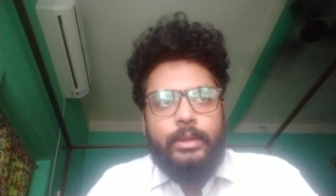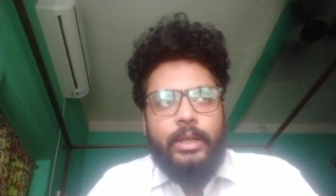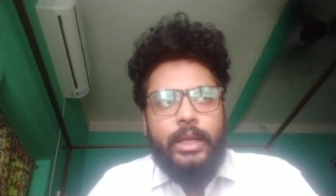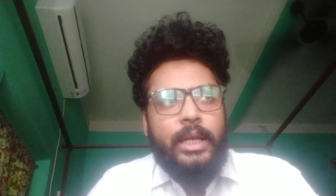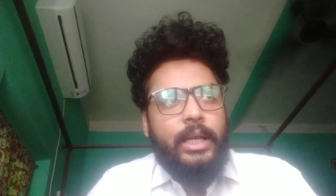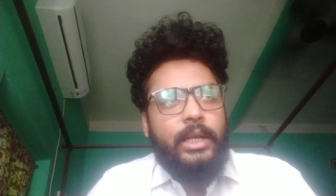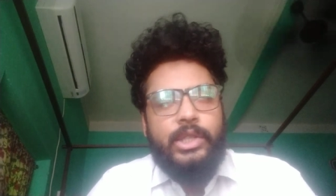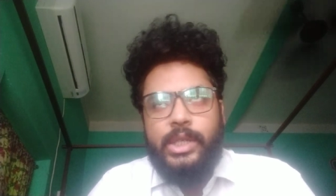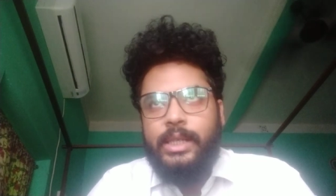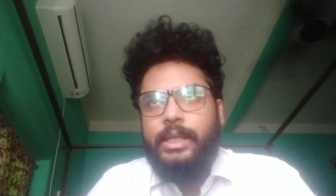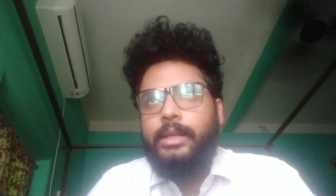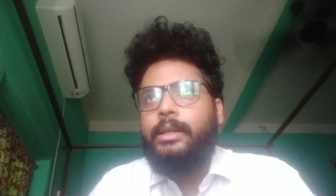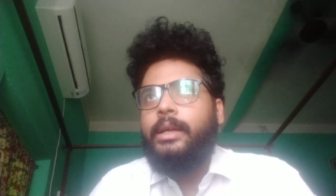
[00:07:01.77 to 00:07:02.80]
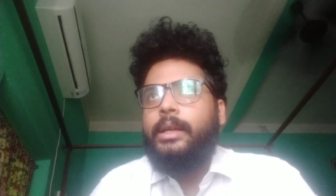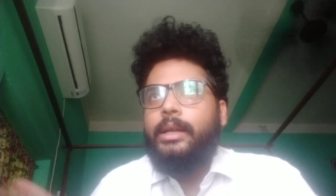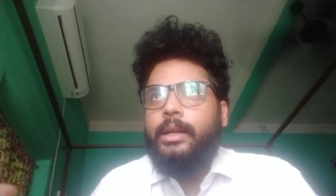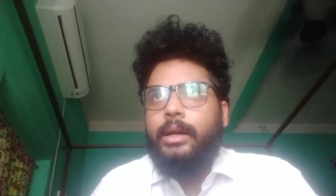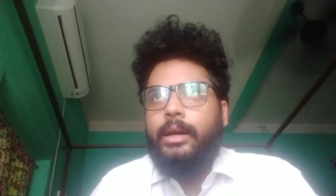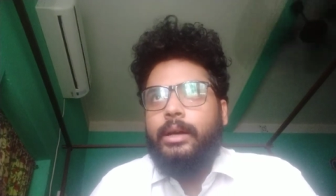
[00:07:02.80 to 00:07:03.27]
He, she,
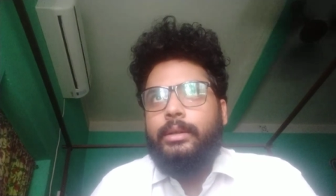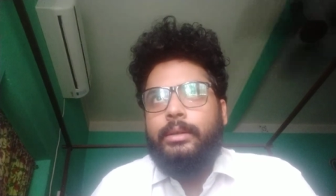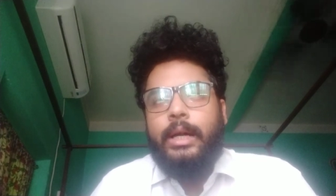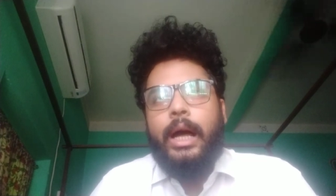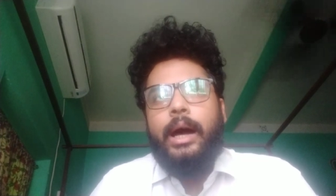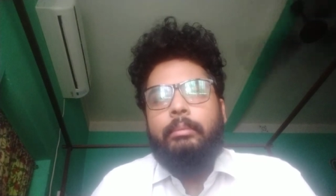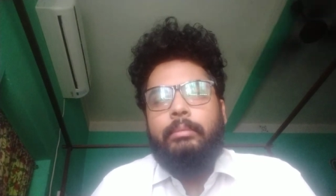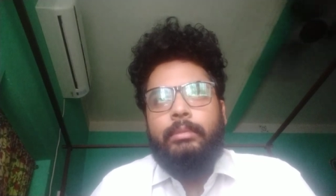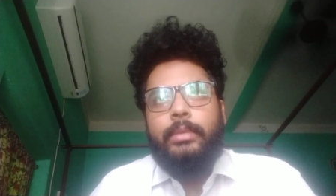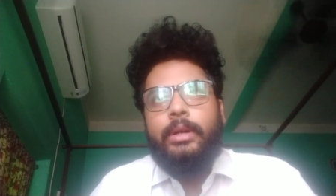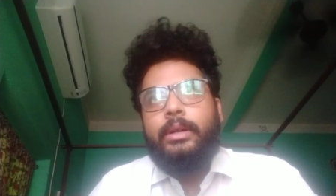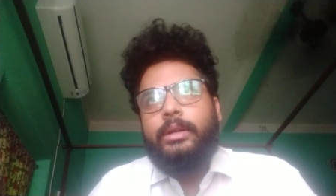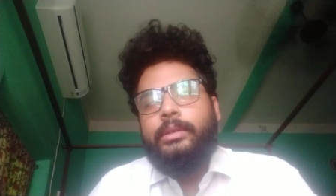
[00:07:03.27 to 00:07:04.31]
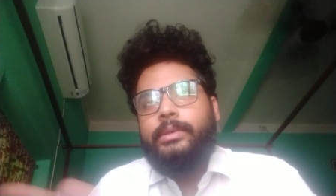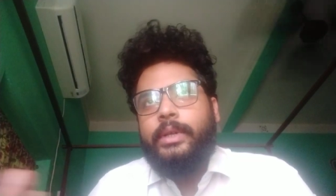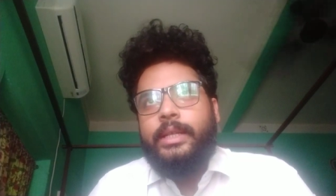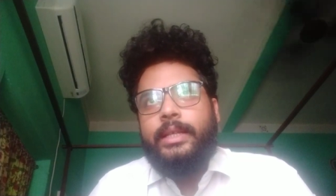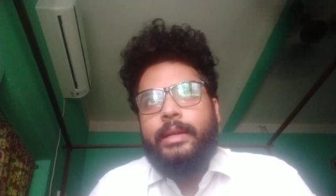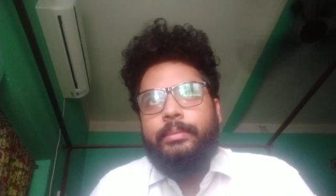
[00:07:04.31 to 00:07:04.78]
uh, Ram,
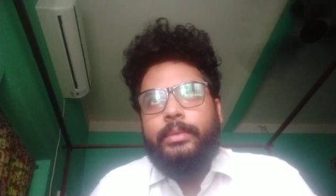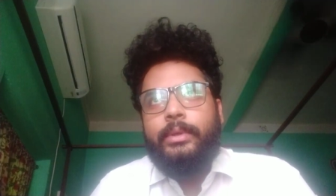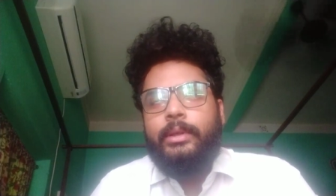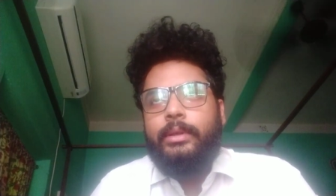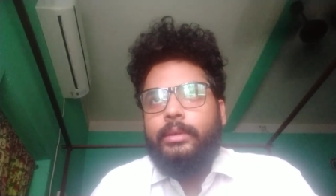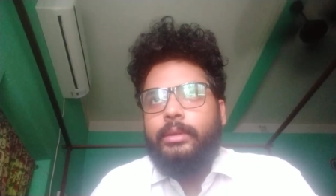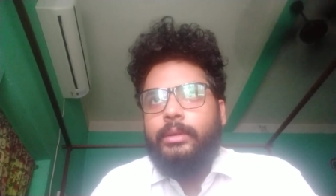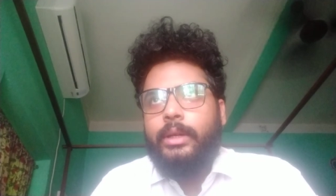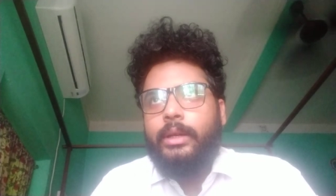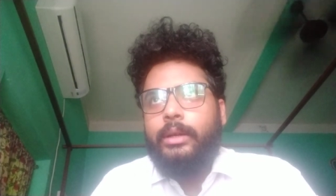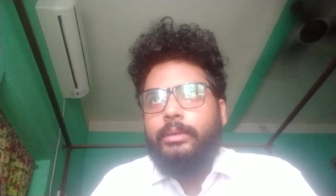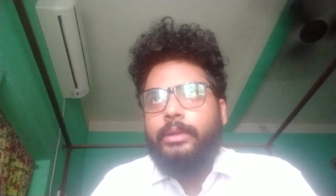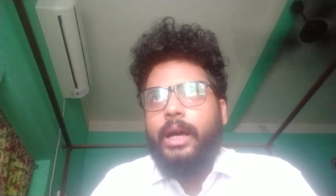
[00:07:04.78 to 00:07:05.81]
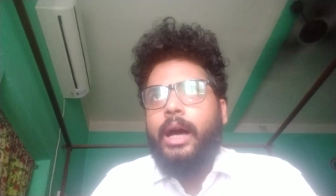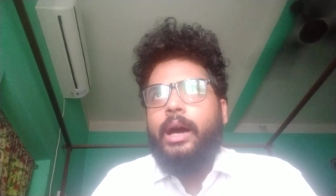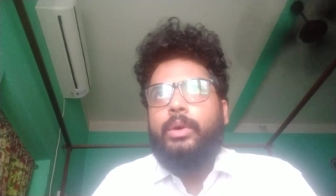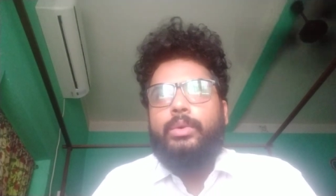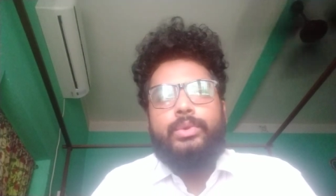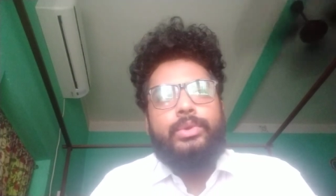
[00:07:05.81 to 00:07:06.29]
for example, uh, the
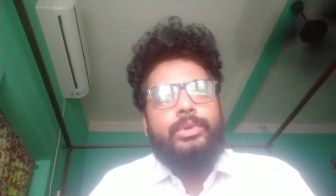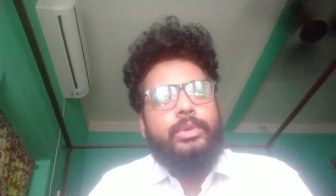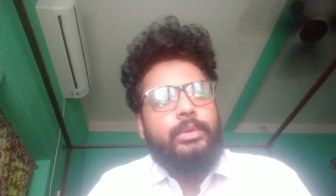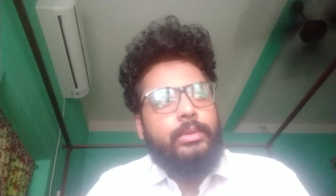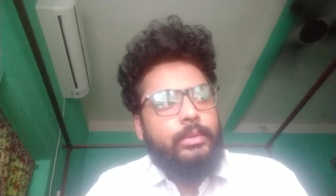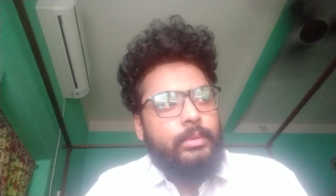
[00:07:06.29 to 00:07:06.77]
house,